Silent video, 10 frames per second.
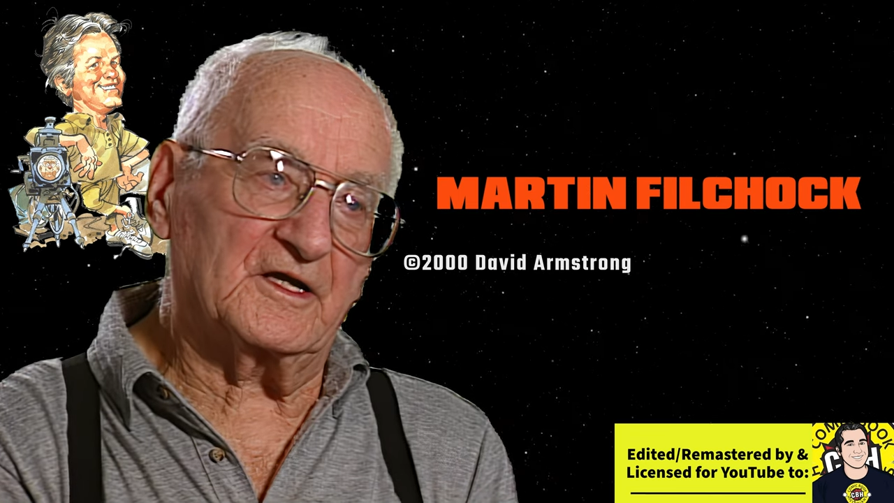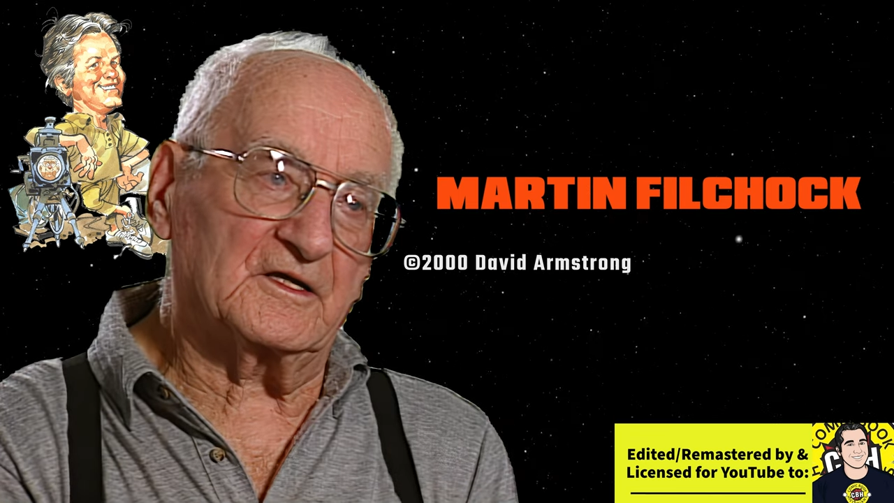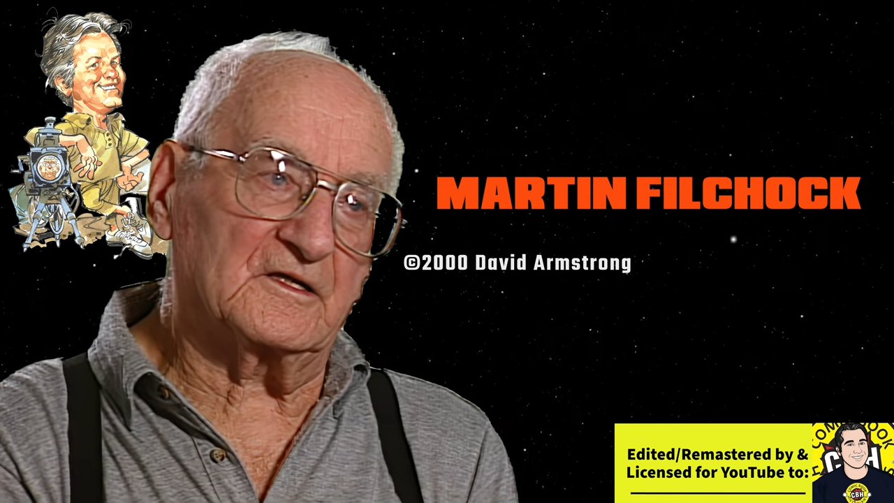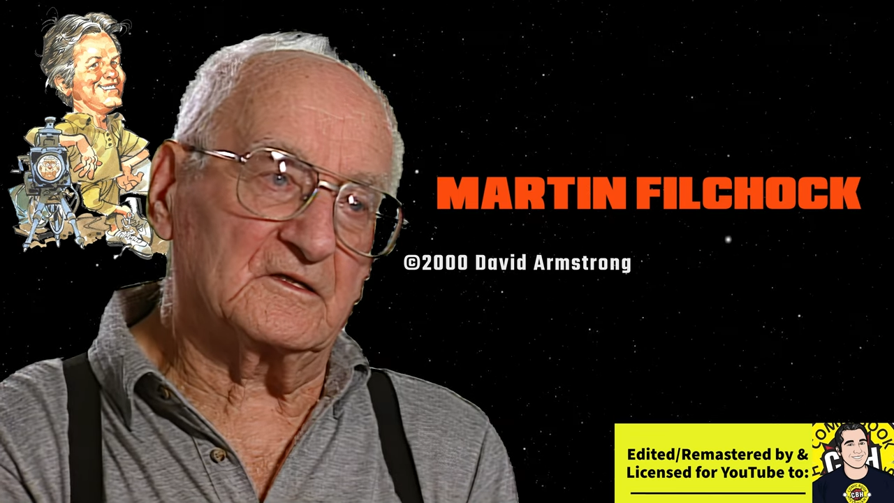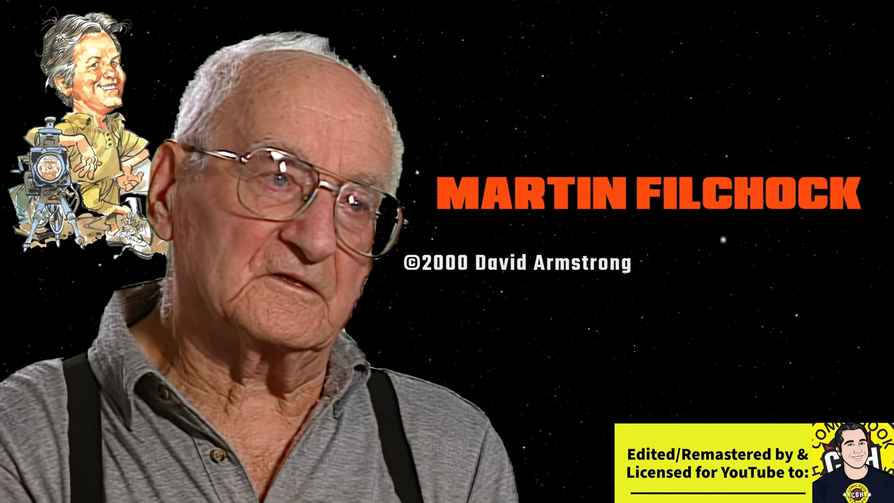
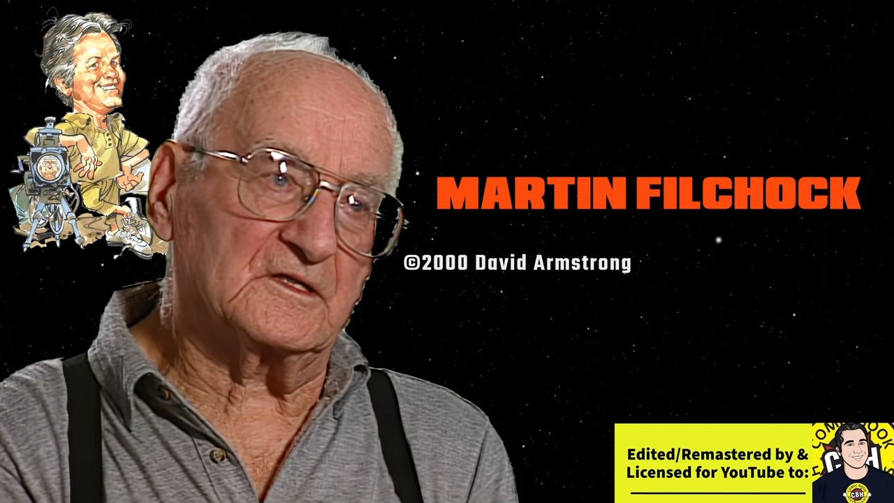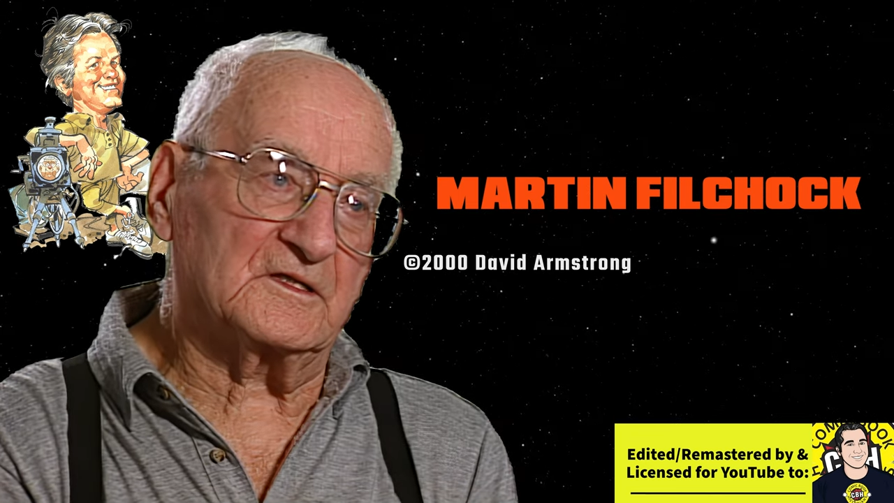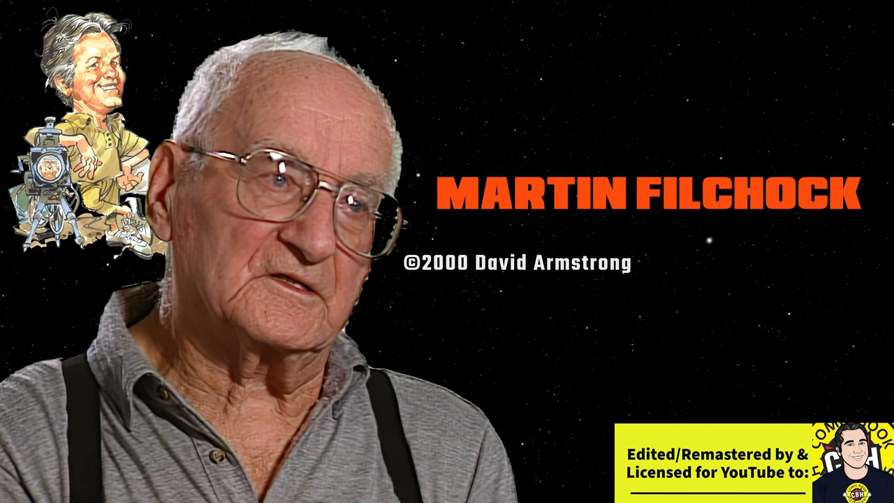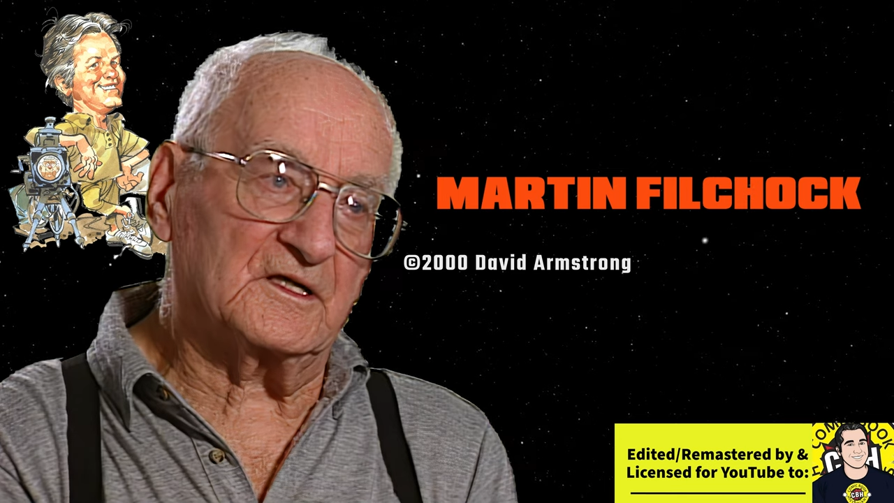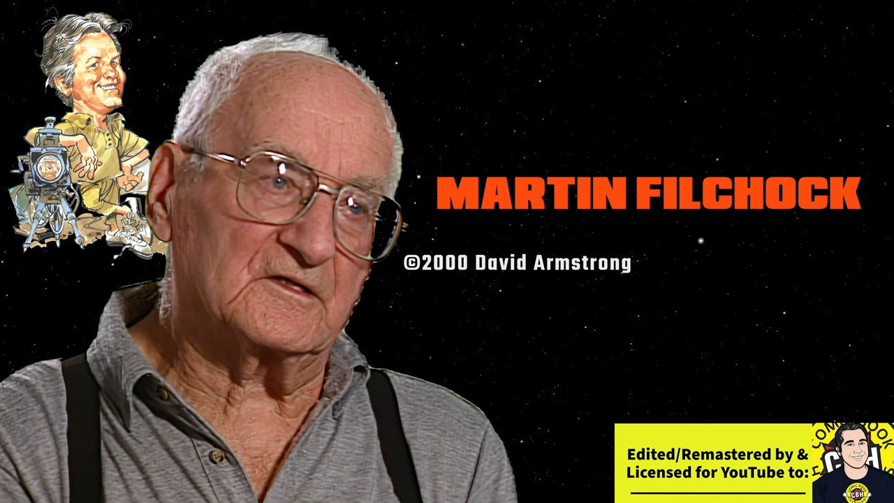
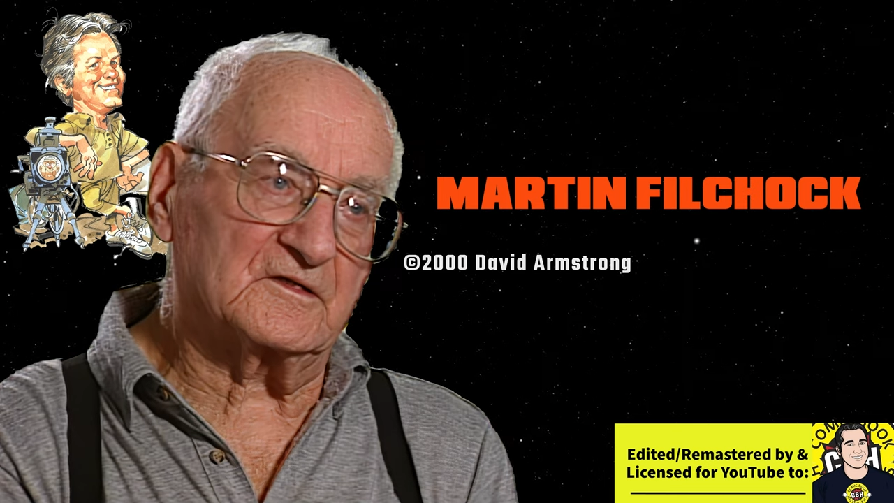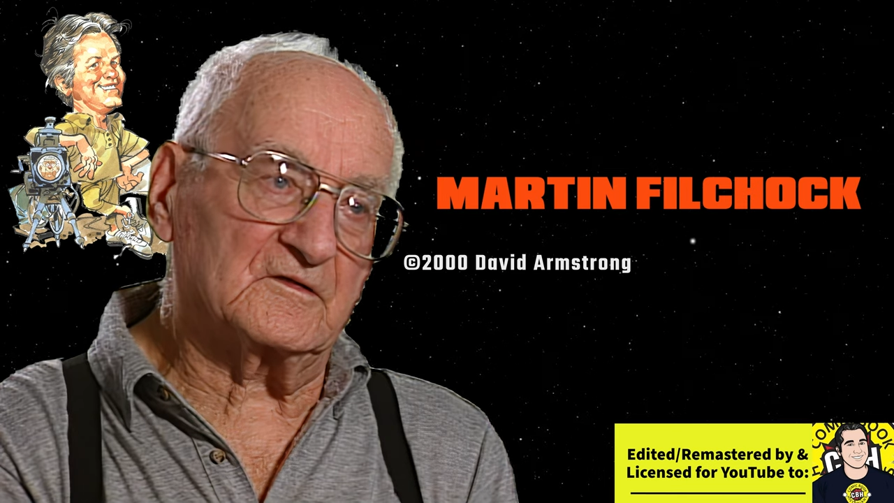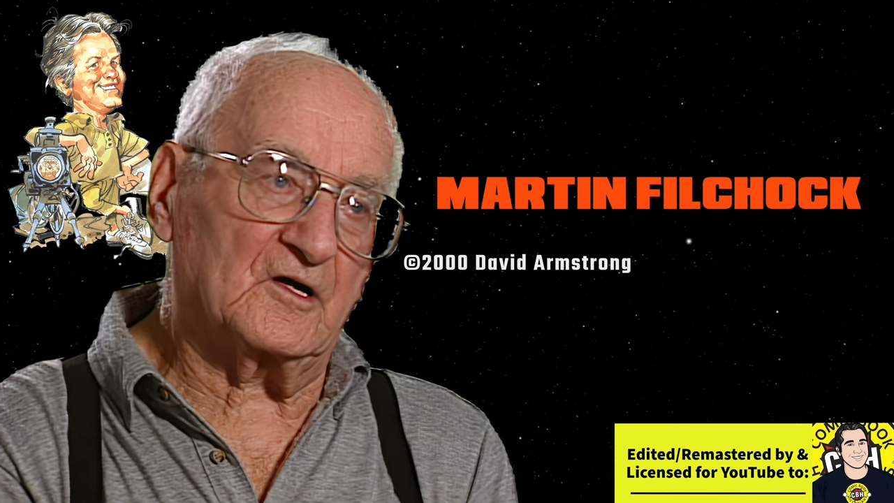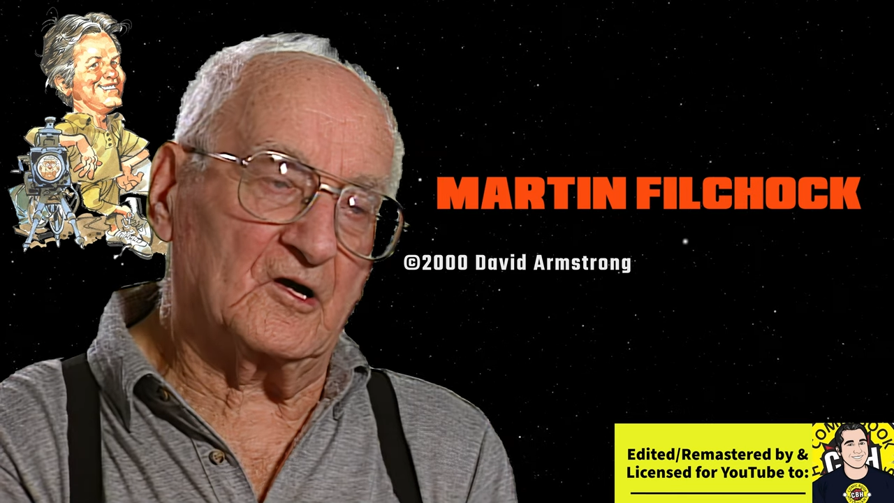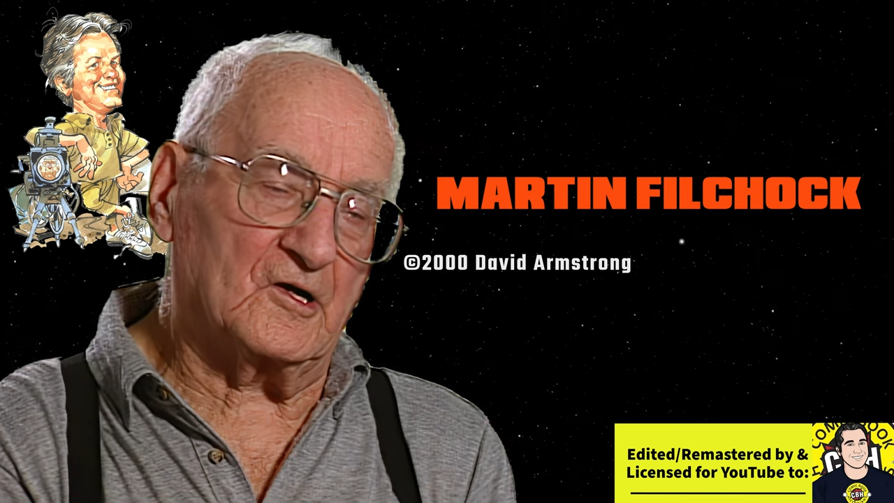and the other
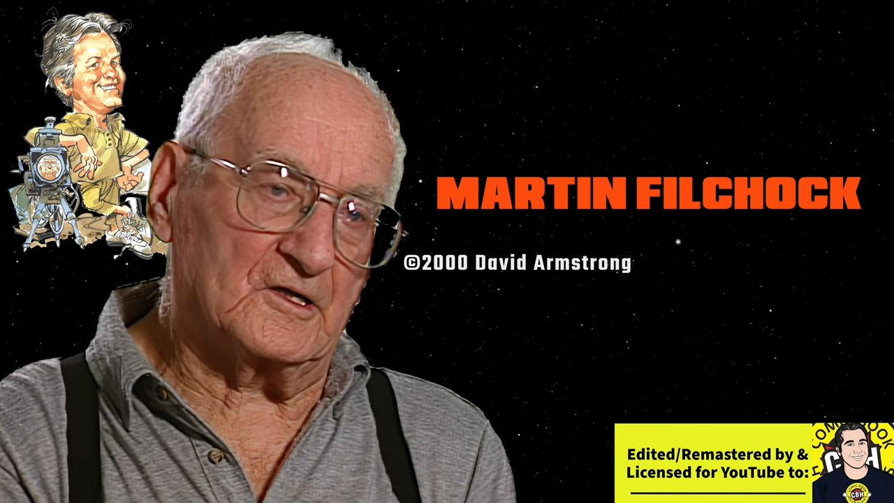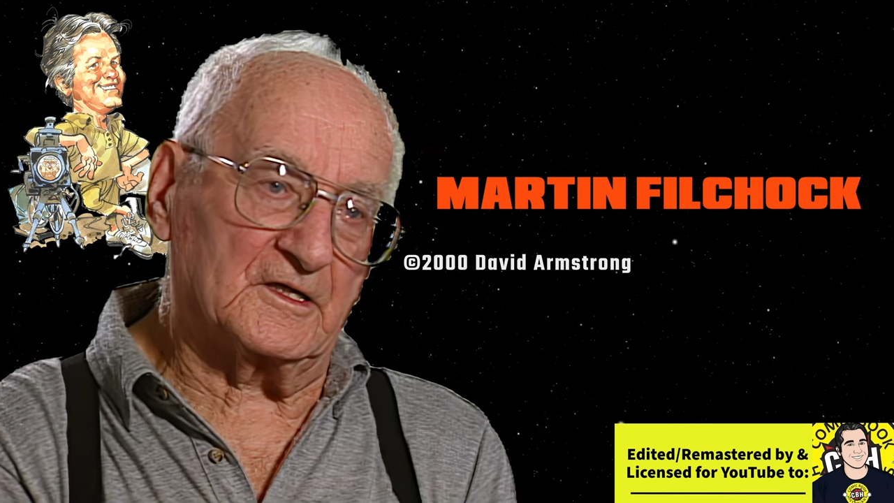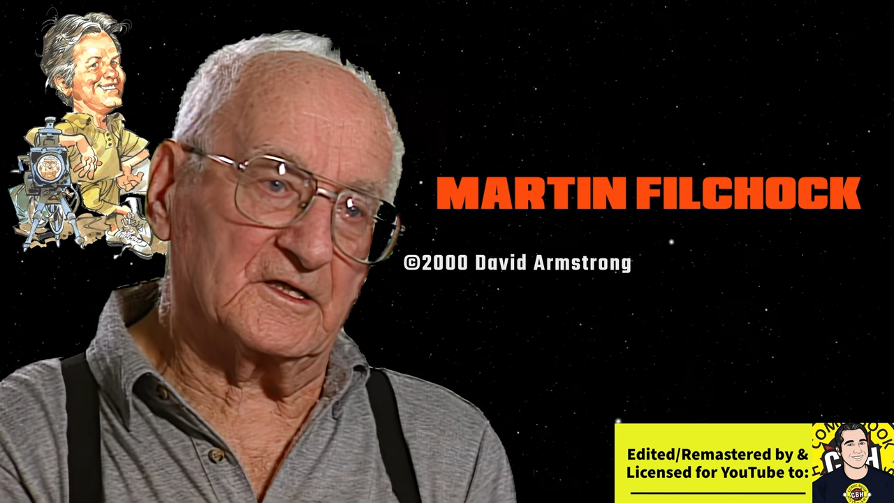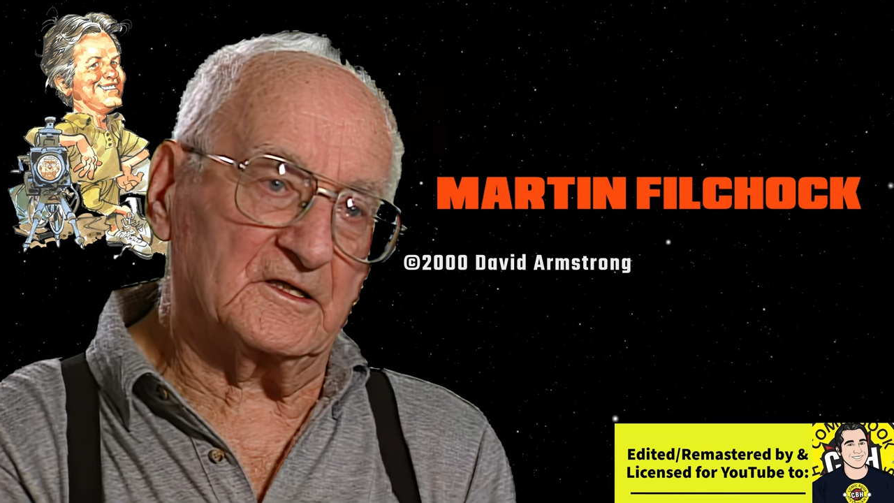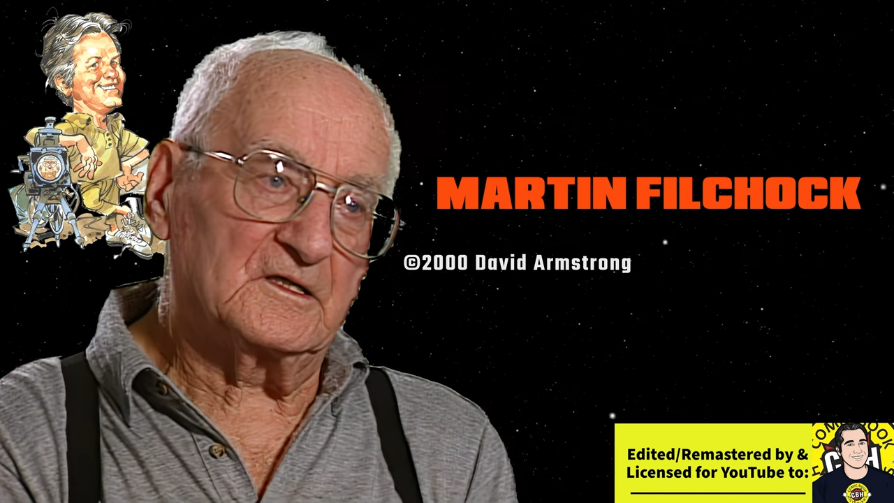
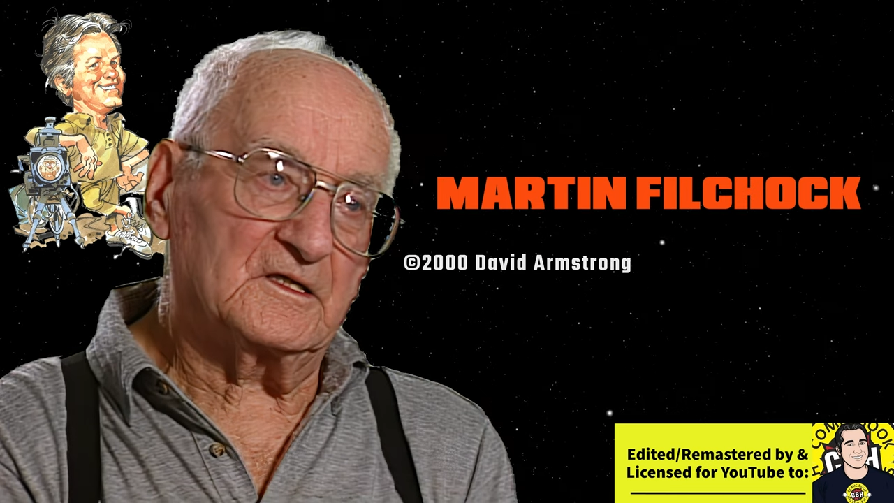Harley.